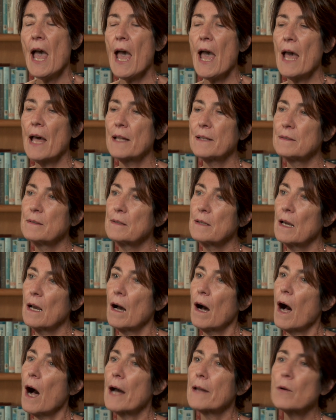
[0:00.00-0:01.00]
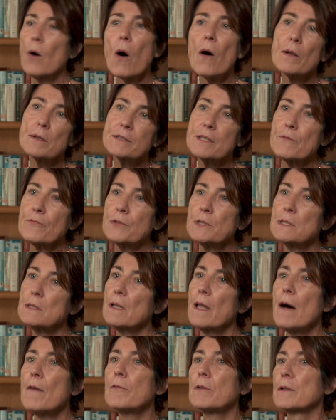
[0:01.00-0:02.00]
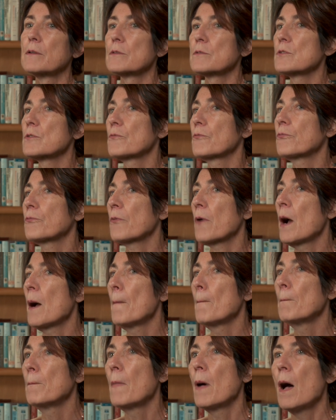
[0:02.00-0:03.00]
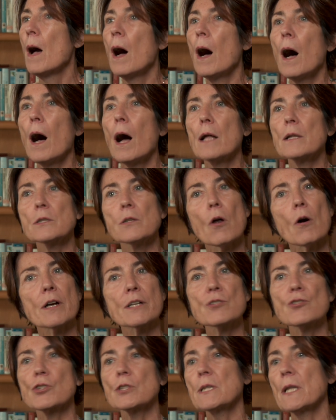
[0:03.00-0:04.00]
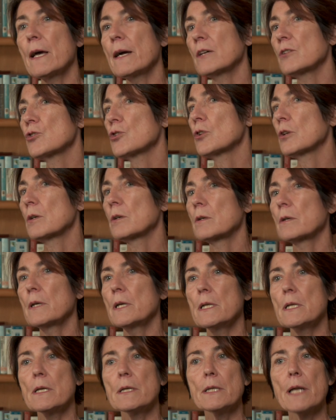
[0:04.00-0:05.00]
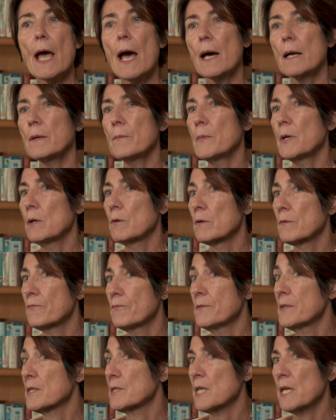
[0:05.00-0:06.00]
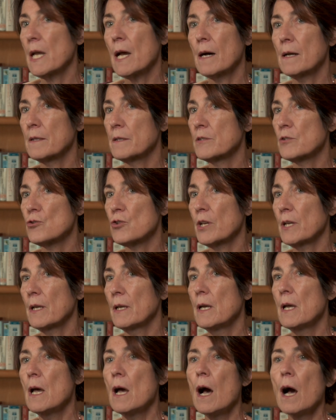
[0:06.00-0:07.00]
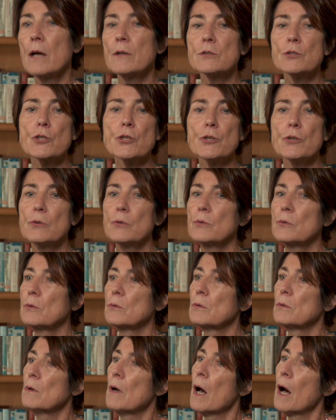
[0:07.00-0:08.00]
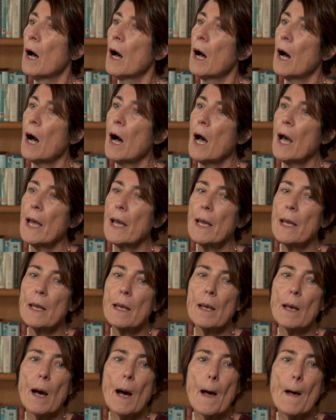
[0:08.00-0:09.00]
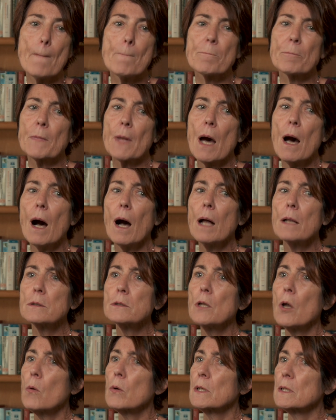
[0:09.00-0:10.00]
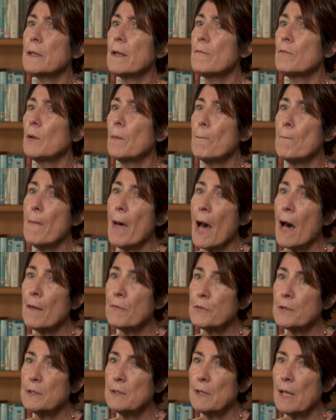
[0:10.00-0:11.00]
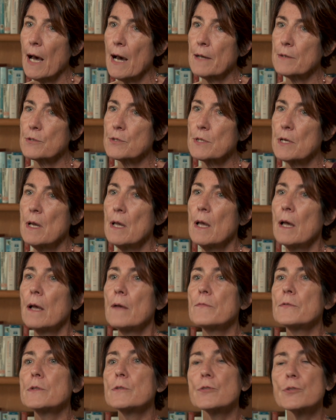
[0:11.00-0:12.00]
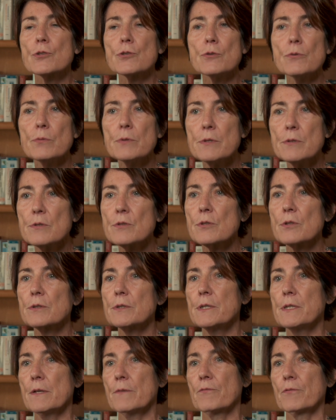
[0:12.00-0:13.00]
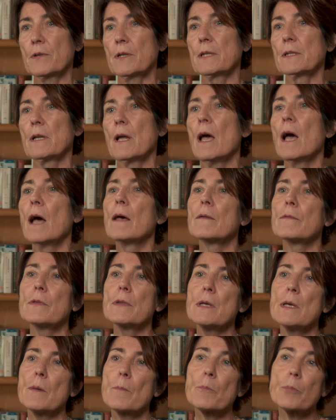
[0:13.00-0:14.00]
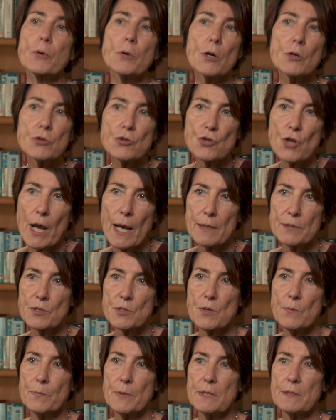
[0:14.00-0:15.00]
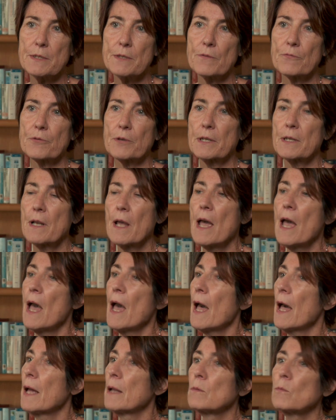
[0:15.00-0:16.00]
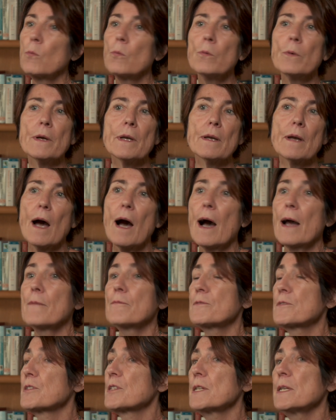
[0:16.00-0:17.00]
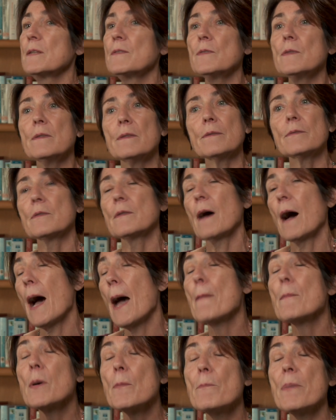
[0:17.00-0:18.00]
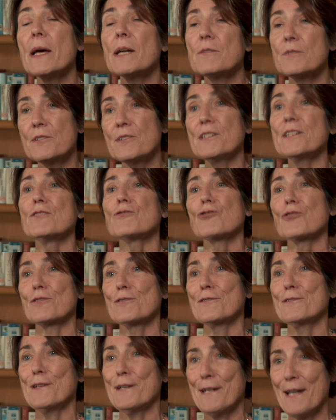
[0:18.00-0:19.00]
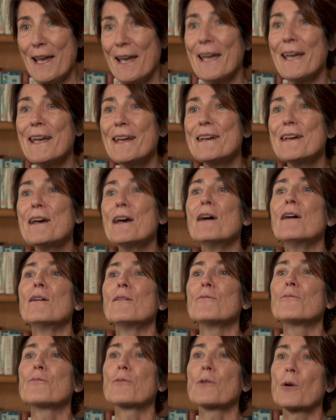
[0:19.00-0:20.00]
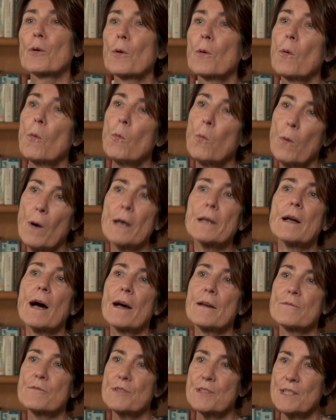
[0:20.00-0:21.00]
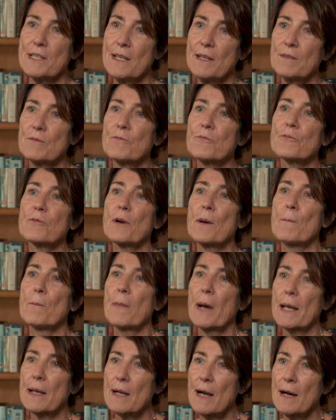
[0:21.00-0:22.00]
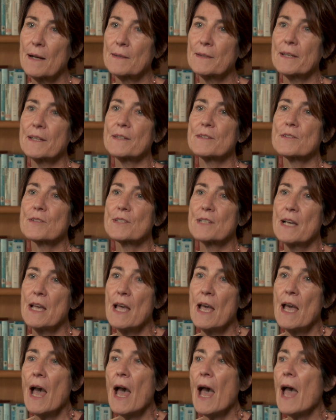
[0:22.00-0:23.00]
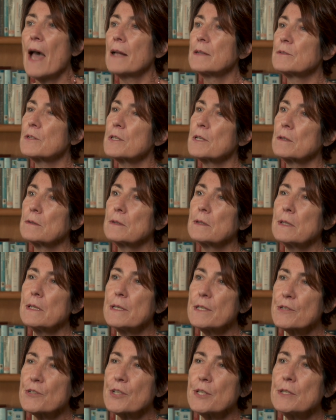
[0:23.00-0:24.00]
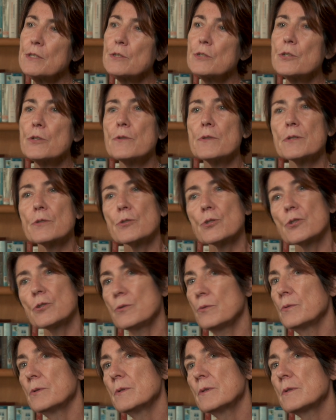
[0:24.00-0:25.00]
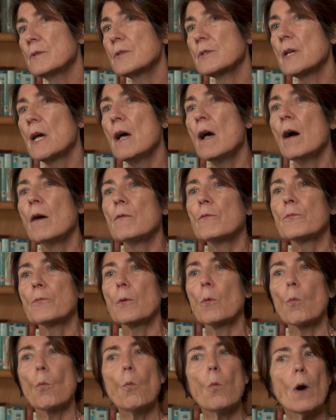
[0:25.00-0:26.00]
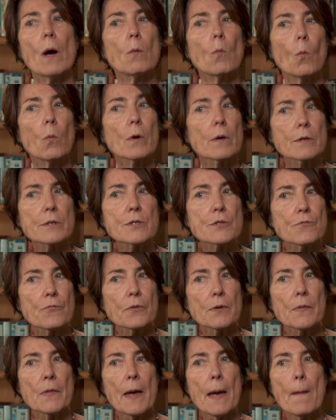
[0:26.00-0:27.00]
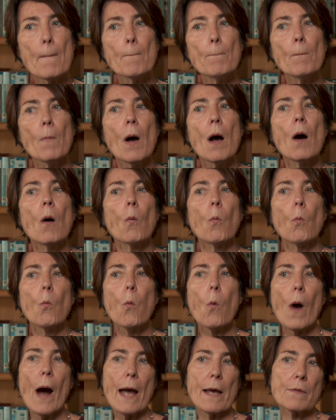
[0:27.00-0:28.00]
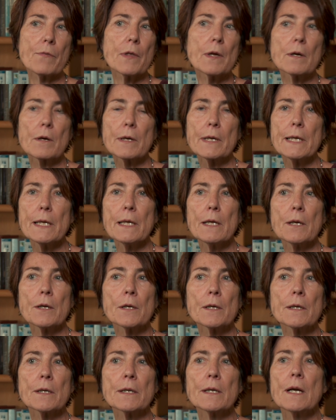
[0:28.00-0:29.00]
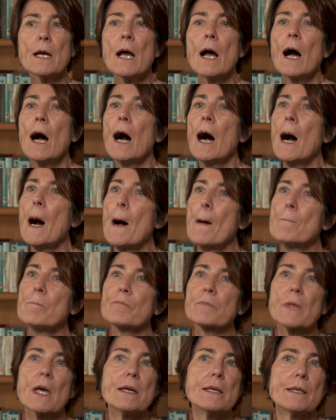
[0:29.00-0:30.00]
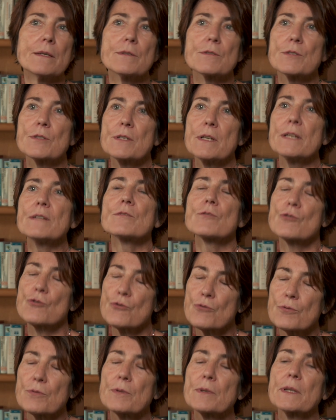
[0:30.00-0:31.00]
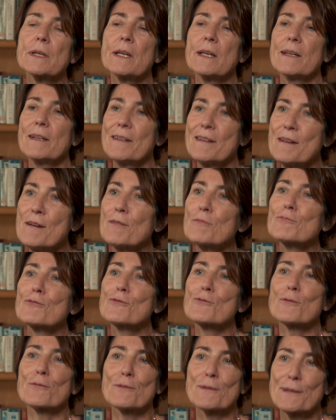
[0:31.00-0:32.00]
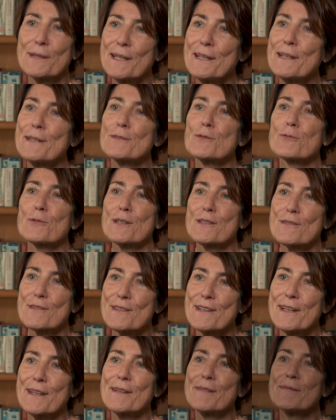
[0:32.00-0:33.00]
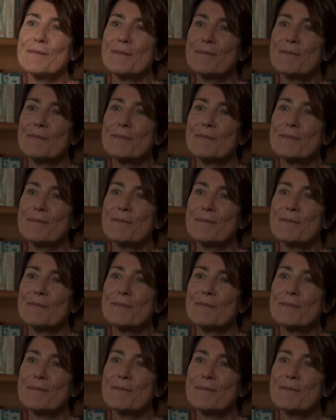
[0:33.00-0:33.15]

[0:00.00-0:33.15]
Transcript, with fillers: and at all different levels, from a large lecture in anatomy or physiology to a, um, a lower level math class the students are different. The approach has to be different. And we, I've seen, I'm a better teacher today for what I've seen from my colleagues. And to listen to the students, for what works for them, why they're here, um, is is truly, truly interesting.